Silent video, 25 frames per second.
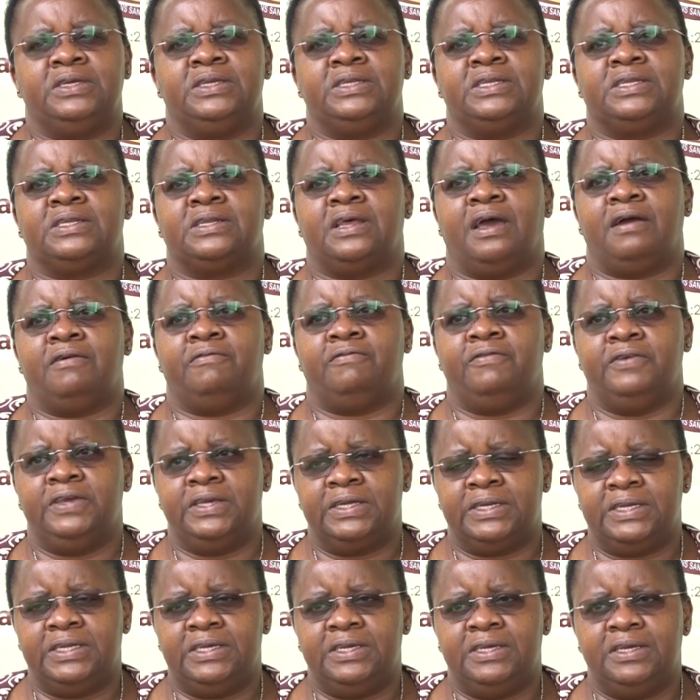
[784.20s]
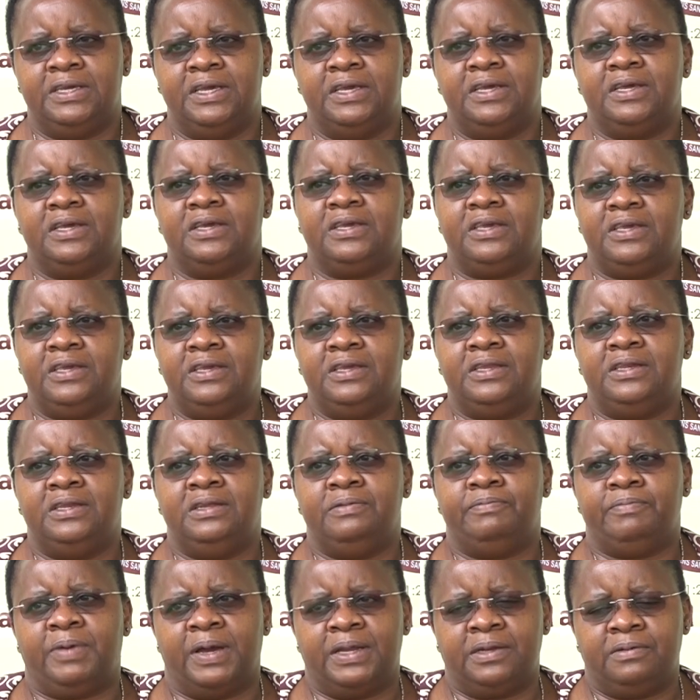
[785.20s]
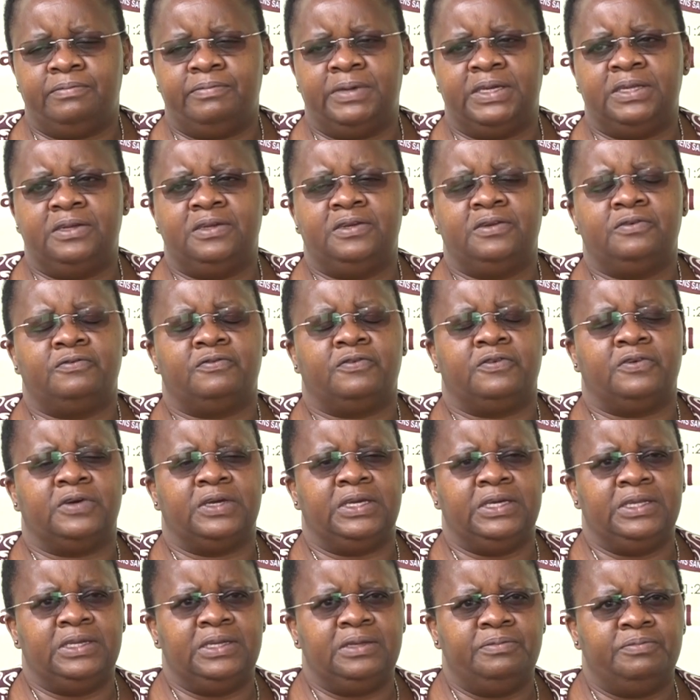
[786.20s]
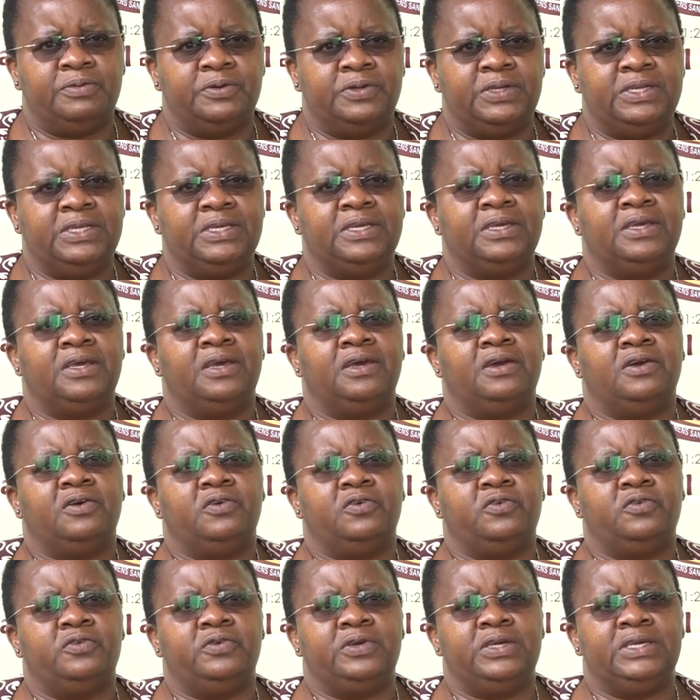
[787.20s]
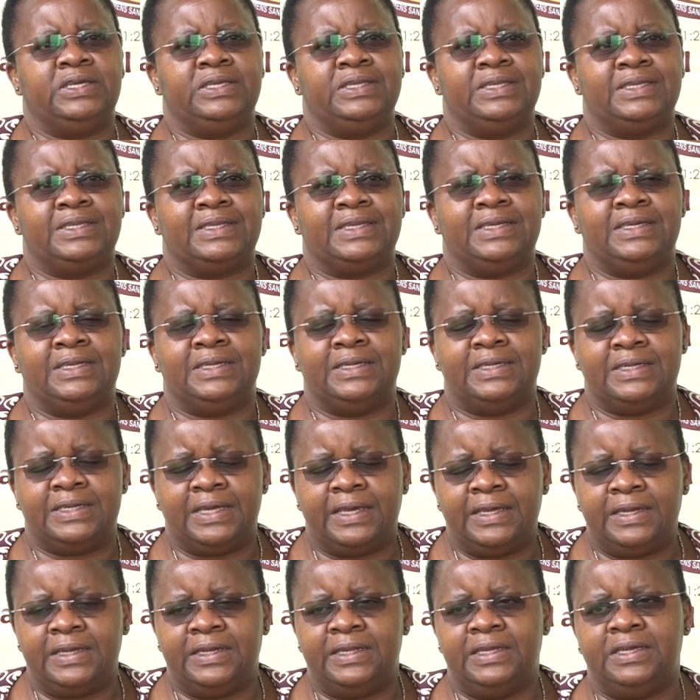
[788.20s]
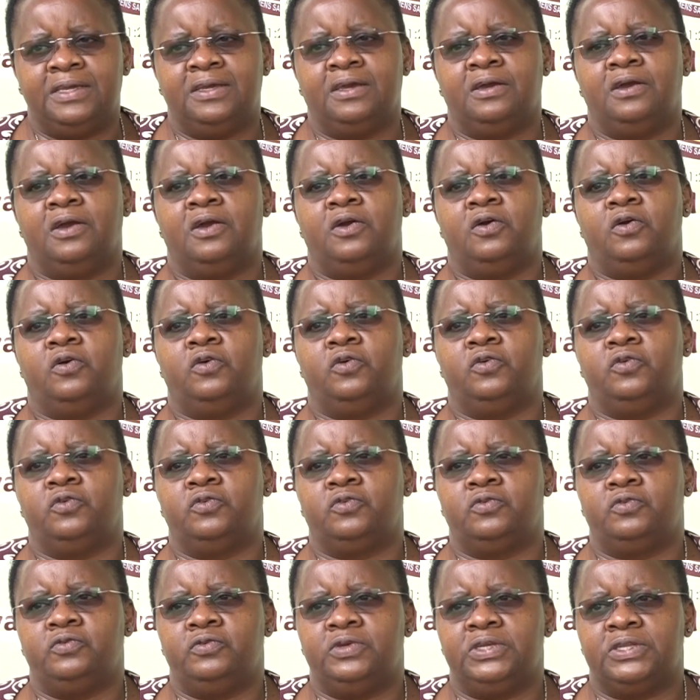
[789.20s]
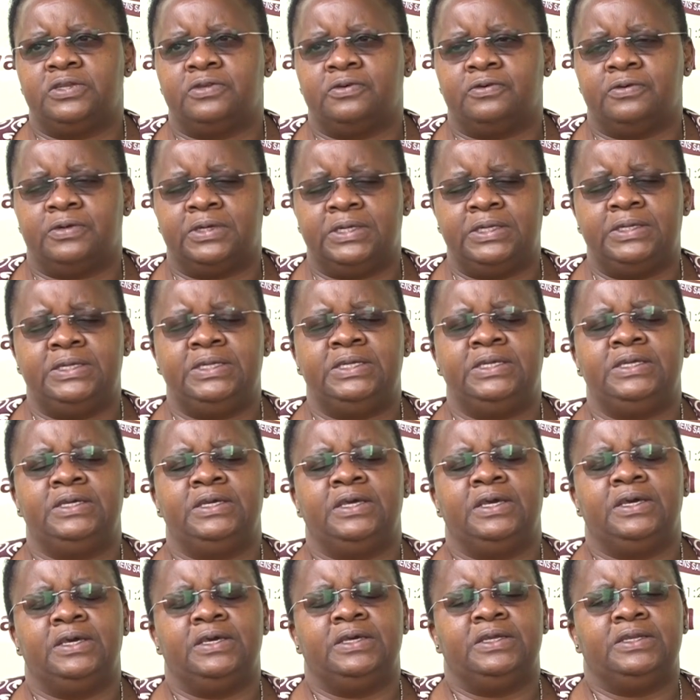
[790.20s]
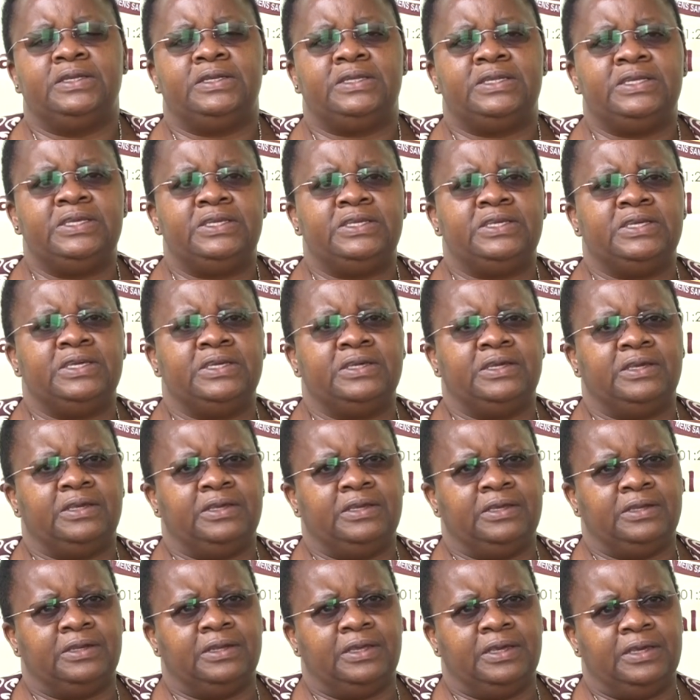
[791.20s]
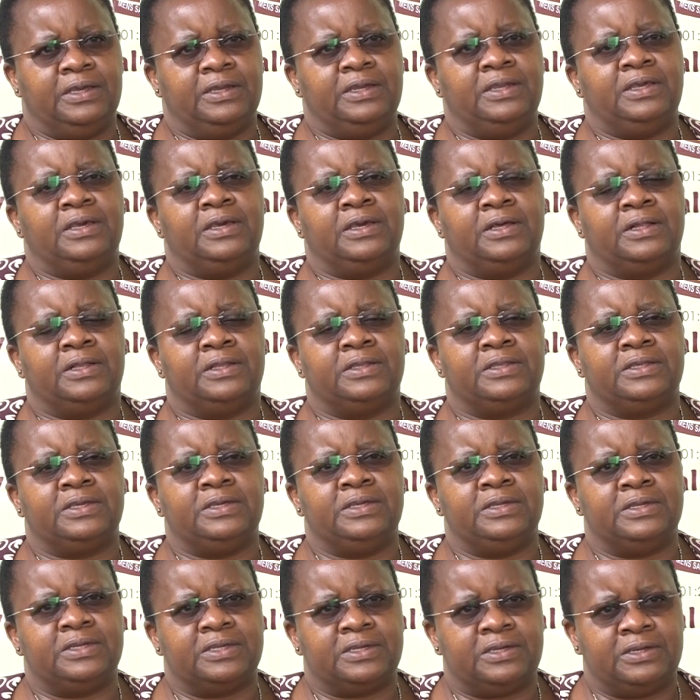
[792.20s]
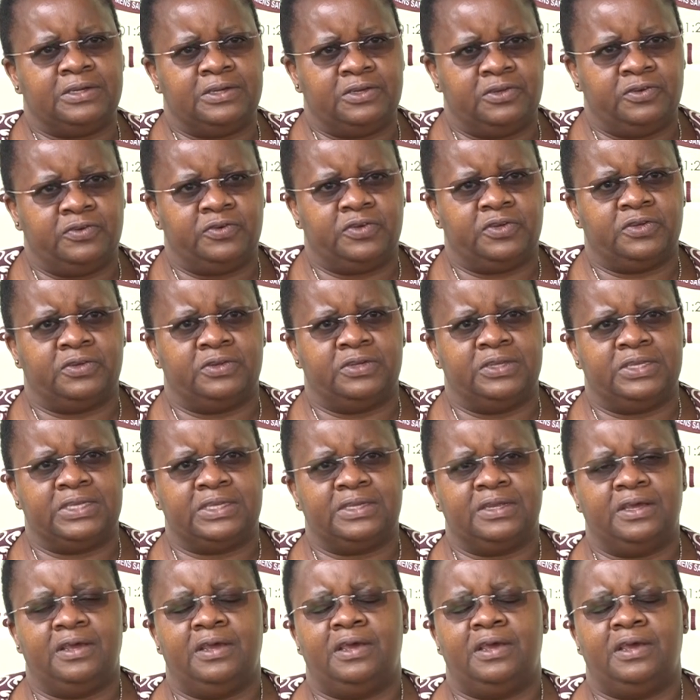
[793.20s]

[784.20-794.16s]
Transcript: is a very key department for anybody who is intending or who is already teaching in any health institutions.